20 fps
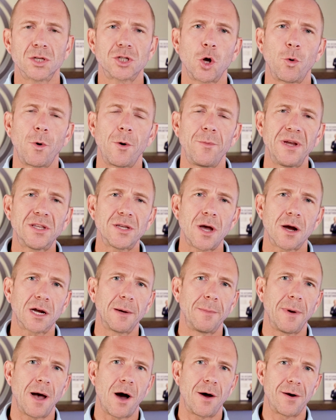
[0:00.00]
So when we talk
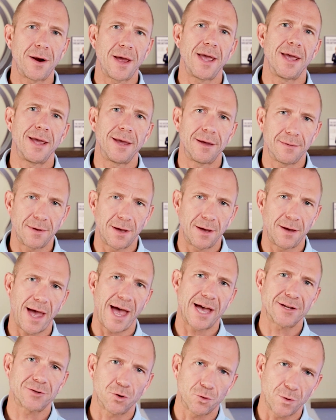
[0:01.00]
about a
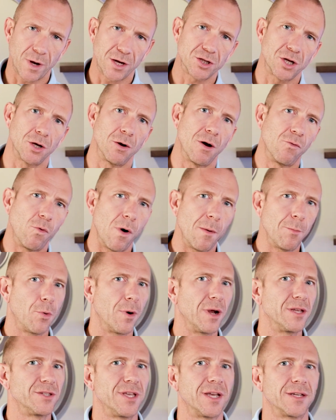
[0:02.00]
hazard ratio of
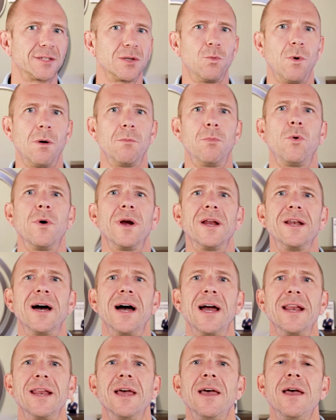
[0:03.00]
1.6 and
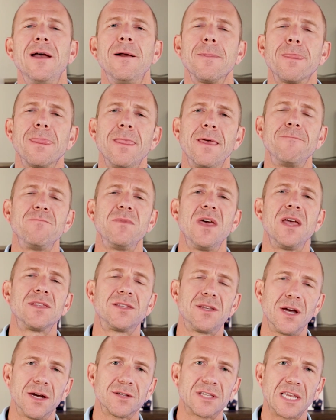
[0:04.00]
1.9,
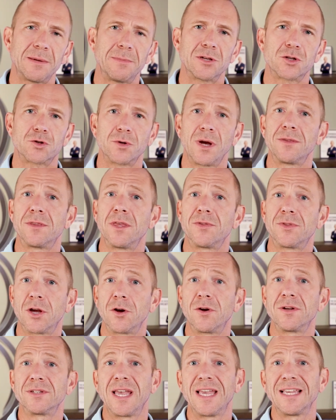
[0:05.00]
it does demonstrate that
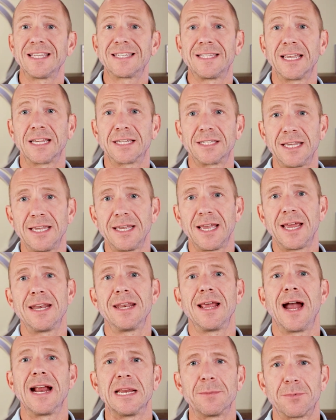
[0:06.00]
there is a 60
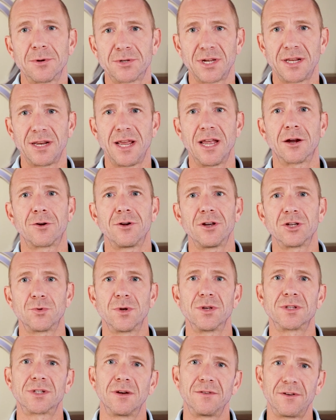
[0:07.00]
and 90% increased
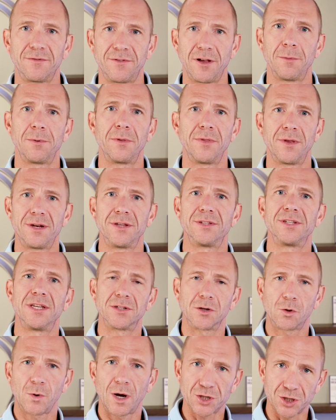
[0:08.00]
risk of developing the
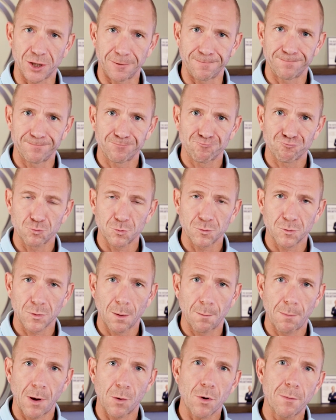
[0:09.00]
disease in question.
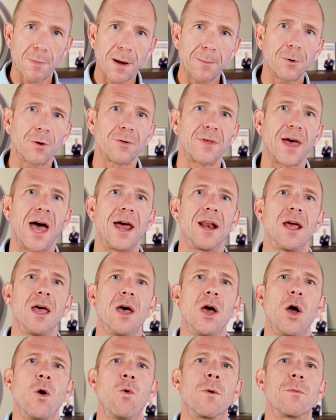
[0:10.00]
But remember that
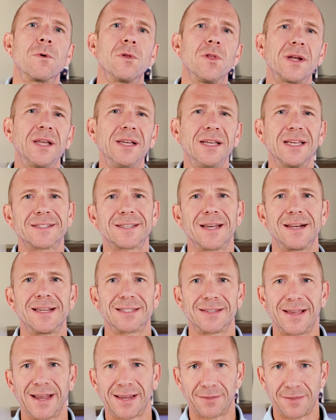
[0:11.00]
when we're looking at
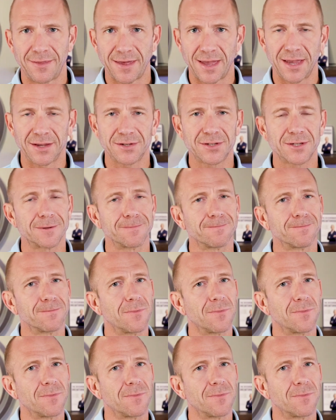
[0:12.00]
studies like this,